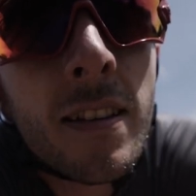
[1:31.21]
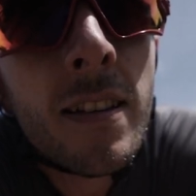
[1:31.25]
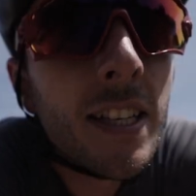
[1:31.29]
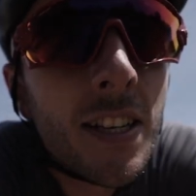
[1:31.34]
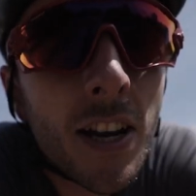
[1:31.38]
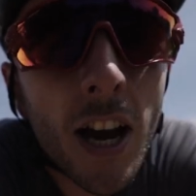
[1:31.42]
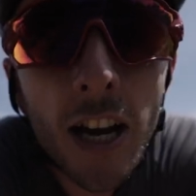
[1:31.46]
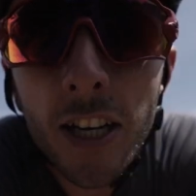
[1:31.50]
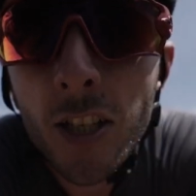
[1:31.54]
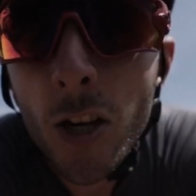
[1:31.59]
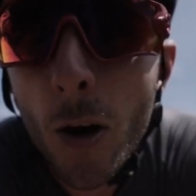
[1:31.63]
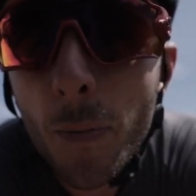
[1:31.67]

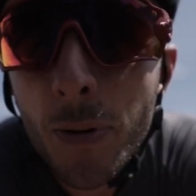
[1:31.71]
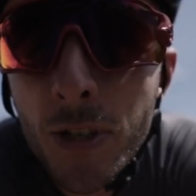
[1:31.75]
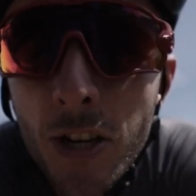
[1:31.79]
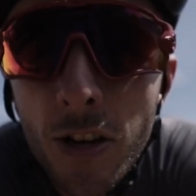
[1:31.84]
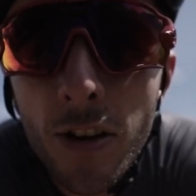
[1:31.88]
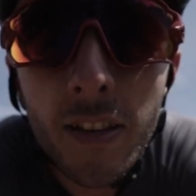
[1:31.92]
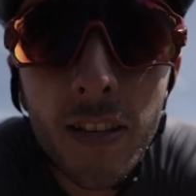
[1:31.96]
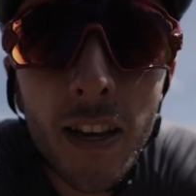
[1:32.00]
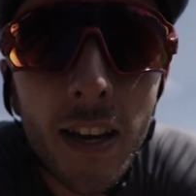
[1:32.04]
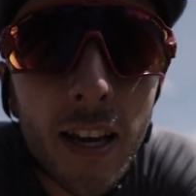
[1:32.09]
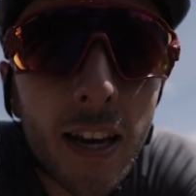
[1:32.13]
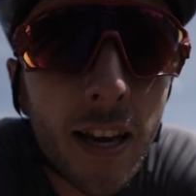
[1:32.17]
Nice
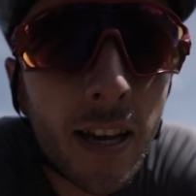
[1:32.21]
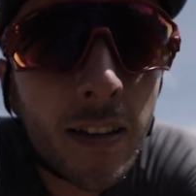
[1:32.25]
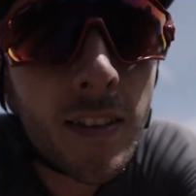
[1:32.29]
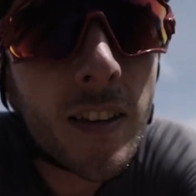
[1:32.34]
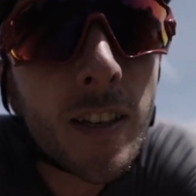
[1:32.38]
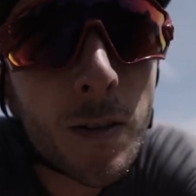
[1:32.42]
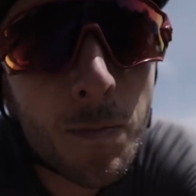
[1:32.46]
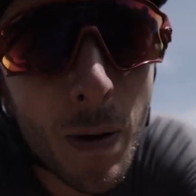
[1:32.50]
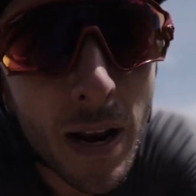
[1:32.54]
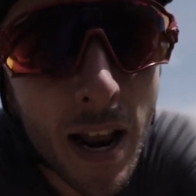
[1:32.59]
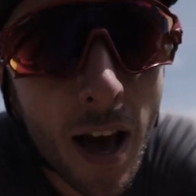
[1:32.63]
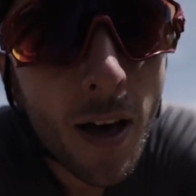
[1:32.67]
opportunity to
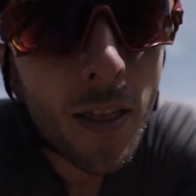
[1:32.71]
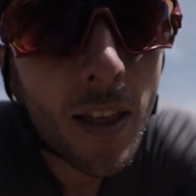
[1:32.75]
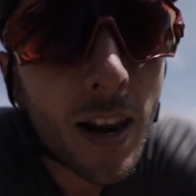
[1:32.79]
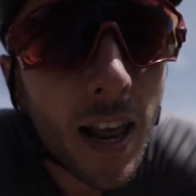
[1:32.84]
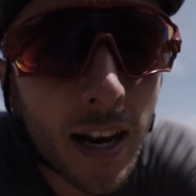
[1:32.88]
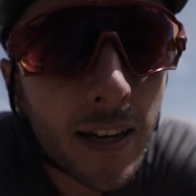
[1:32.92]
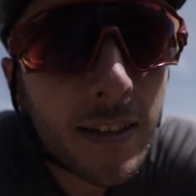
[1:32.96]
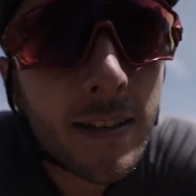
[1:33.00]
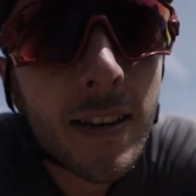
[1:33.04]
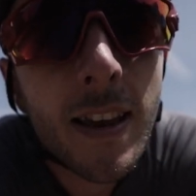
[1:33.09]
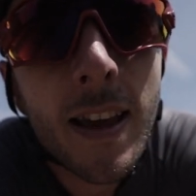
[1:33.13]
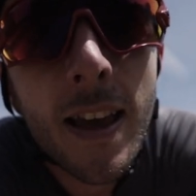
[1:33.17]
spin out the
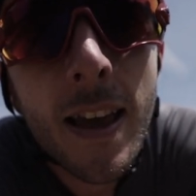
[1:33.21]
legs.